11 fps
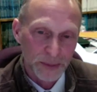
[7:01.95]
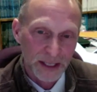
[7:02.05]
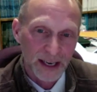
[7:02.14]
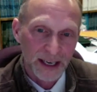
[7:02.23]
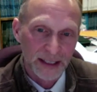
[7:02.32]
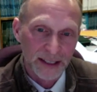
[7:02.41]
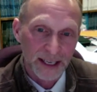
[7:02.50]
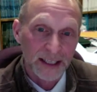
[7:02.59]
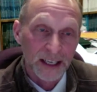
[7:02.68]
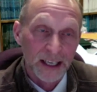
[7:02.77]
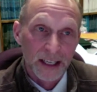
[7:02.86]
behind
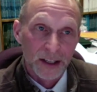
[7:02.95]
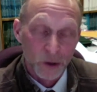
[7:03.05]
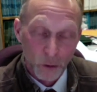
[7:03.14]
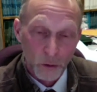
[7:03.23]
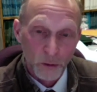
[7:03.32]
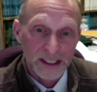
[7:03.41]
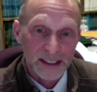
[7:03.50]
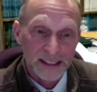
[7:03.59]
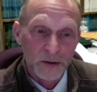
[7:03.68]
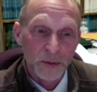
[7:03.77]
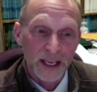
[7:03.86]
that. The
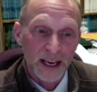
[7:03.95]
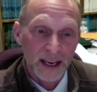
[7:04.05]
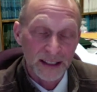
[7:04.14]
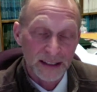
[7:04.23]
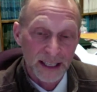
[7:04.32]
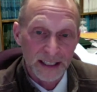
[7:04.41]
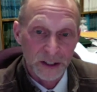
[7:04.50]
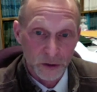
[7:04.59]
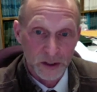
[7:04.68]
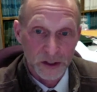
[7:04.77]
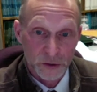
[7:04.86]
horses that we had in that
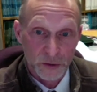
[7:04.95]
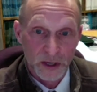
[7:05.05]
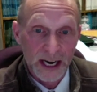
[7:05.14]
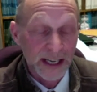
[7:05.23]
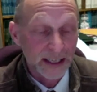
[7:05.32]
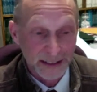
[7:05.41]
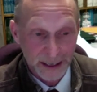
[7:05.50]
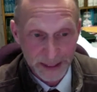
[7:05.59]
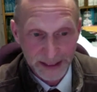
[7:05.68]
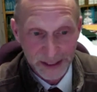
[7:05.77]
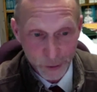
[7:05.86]
endurance training, I
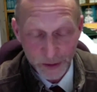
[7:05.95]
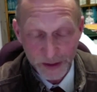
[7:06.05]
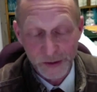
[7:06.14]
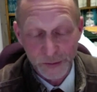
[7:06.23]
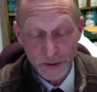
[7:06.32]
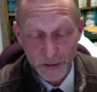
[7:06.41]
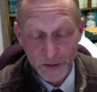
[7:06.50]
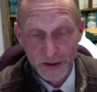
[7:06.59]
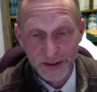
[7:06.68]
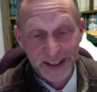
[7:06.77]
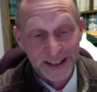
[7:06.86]
mean, these horses
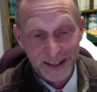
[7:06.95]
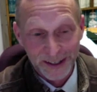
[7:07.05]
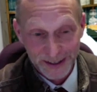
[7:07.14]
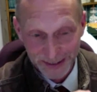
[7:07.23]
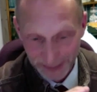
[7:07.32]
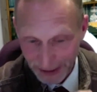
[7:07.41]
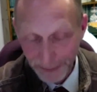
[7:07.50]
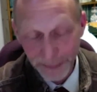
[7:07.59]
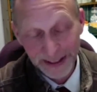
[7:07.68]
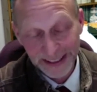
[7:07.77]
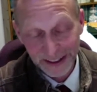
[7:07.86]
they were
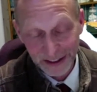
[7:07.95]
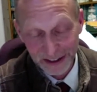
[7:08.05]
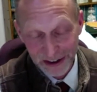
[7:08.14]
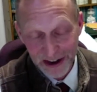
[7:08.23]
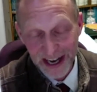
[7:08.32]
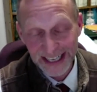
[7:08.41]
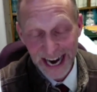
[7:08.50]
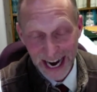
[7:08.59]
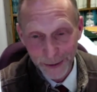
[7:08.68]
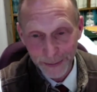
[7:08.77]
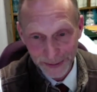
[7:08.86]
putting in long
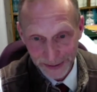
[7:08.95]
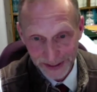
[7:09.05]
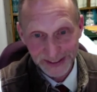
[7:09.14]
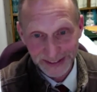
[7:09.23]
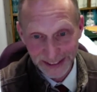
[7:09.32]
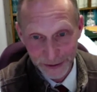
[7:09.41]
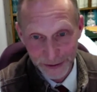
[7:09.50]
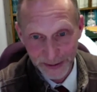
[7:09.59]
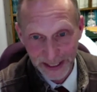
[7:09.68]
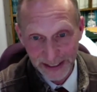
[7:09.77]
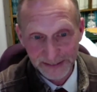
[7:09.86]
hours in
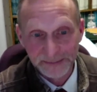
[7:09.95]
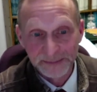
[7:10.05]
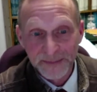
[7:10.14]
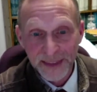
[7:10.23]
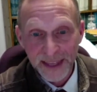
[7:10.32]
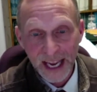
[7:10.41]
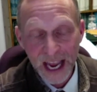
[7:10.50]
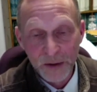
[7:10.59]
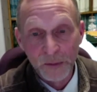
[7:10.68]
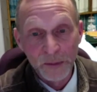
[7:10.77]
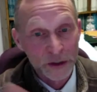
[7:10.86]
training. And
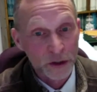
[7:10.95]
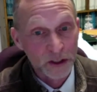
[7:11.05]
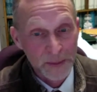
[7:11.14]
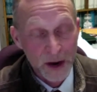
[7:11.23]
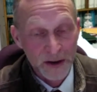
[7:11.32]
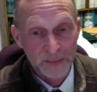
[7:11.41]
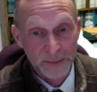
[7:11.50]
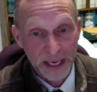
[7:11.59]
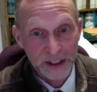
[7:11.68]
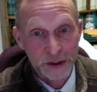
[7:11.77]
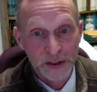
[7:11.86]
when we turned them out on
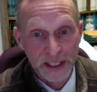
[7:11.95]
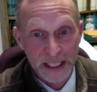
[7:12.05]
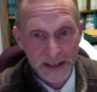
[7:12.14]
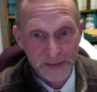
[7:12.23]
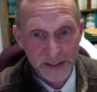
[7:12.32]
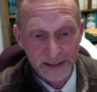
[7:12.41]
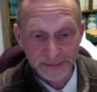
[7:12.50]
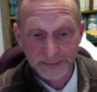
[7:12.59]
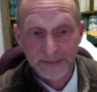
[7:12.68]
pasture in the evening,